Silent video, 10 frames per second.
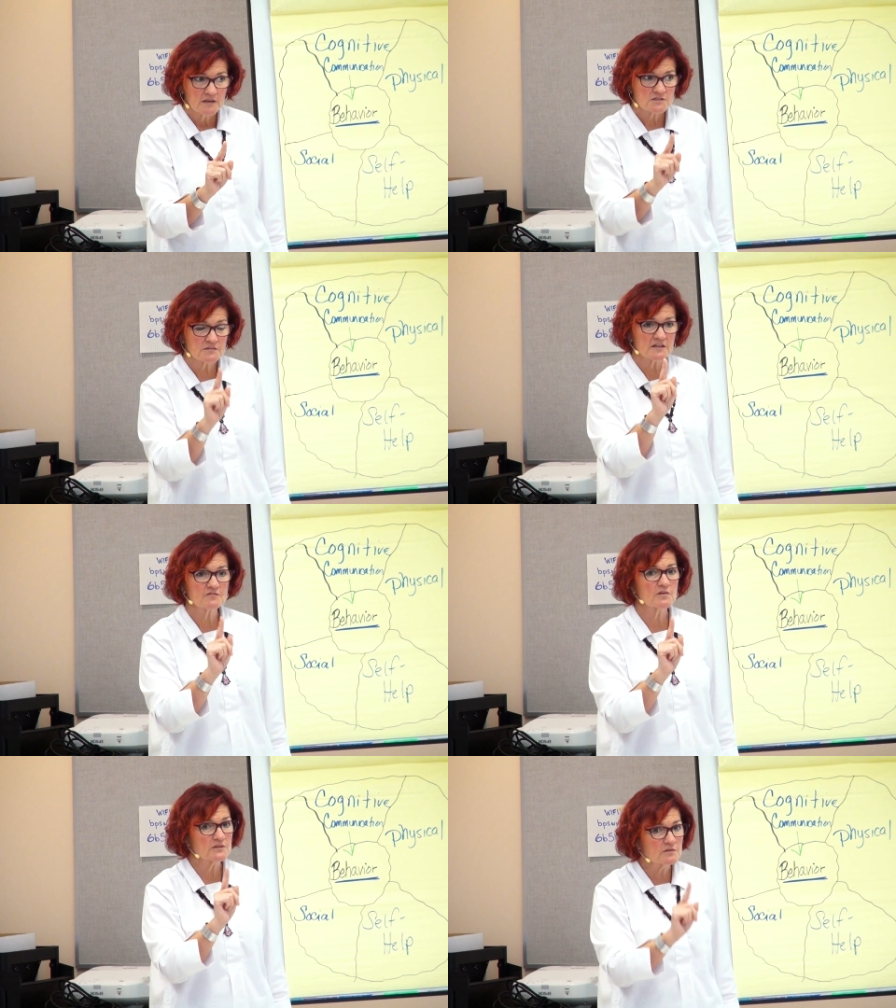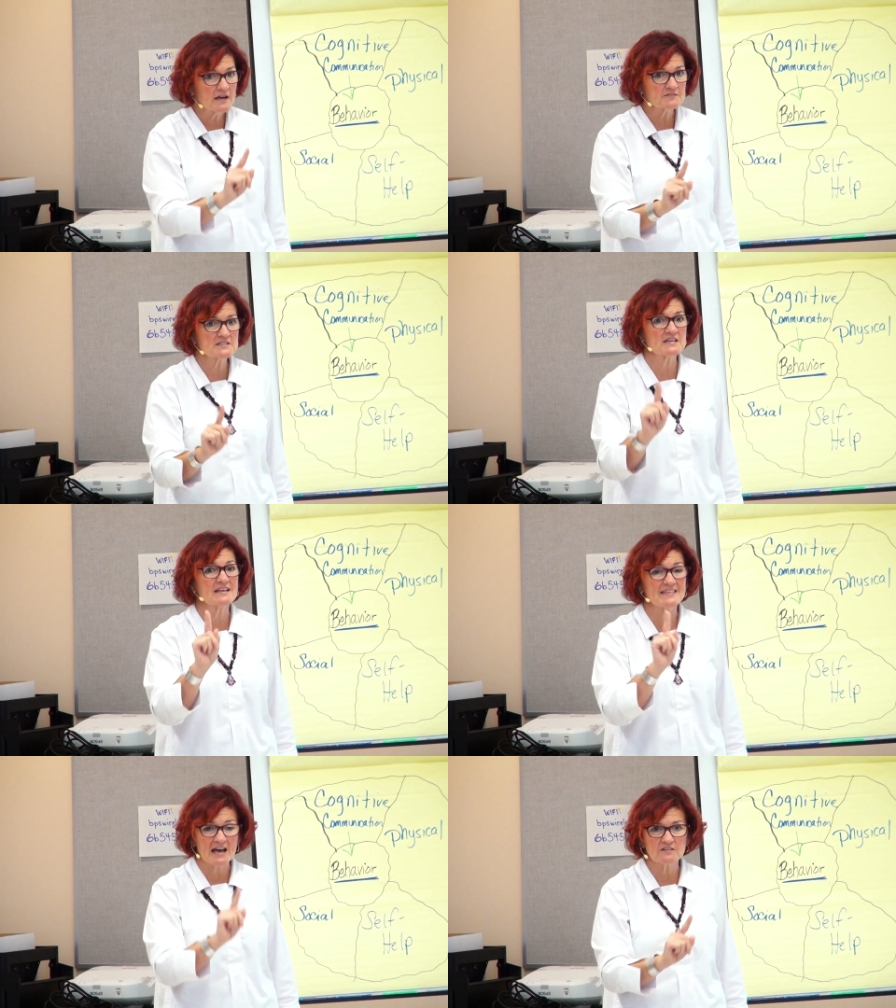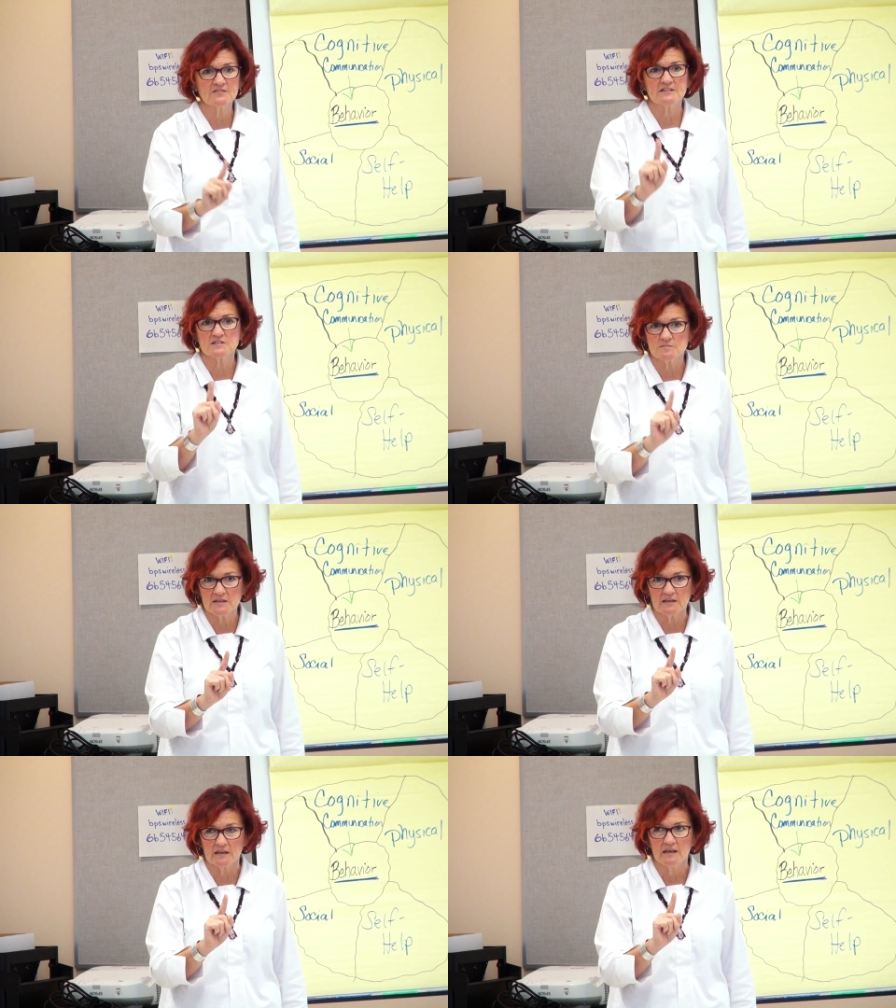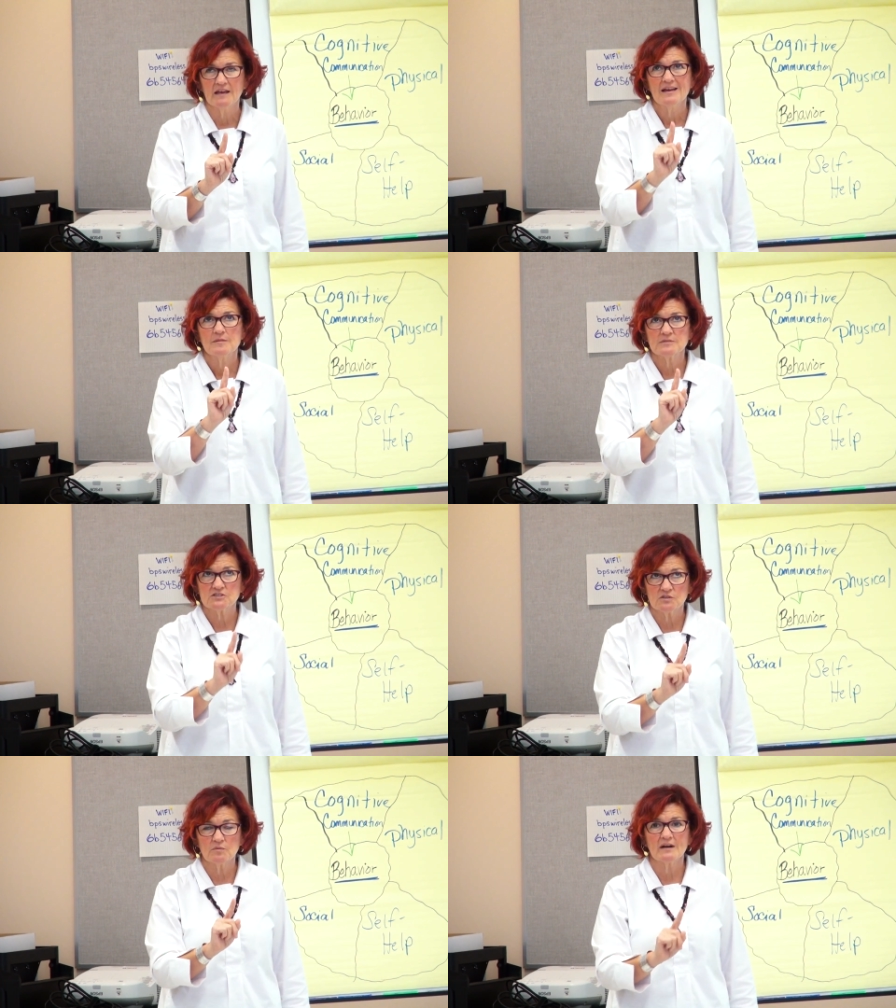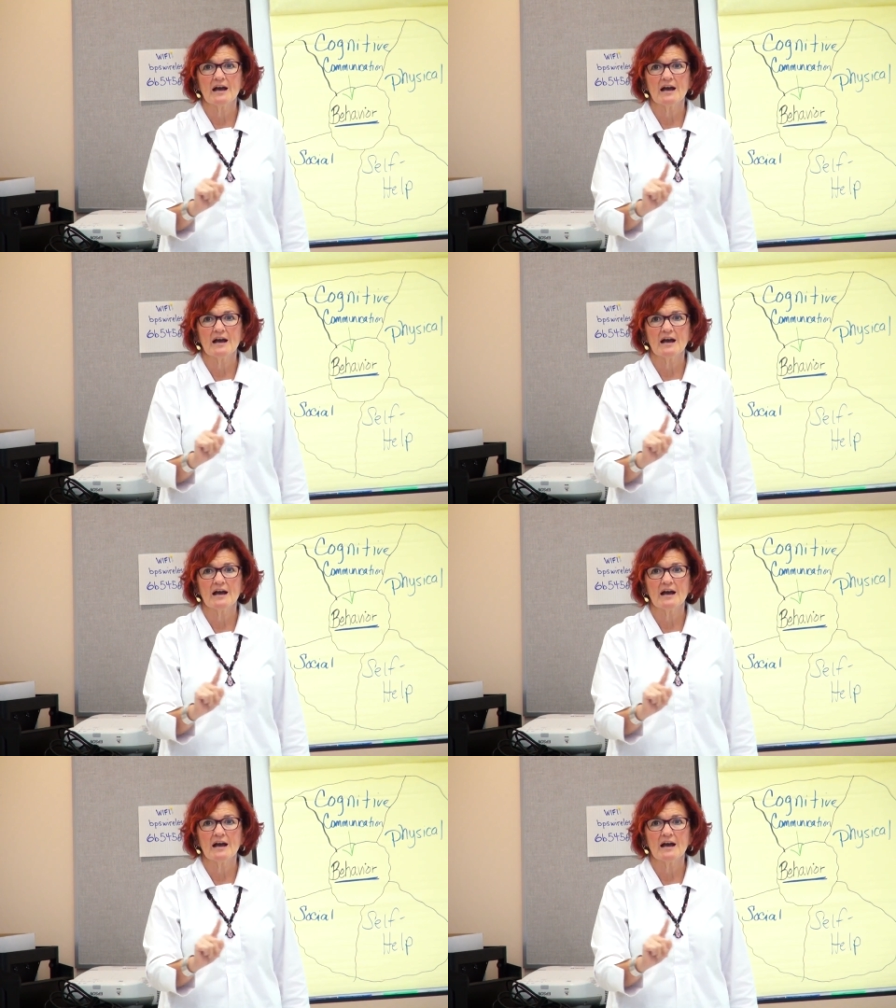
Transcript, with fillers: So therefore, you have to say, that offends me, but you know what?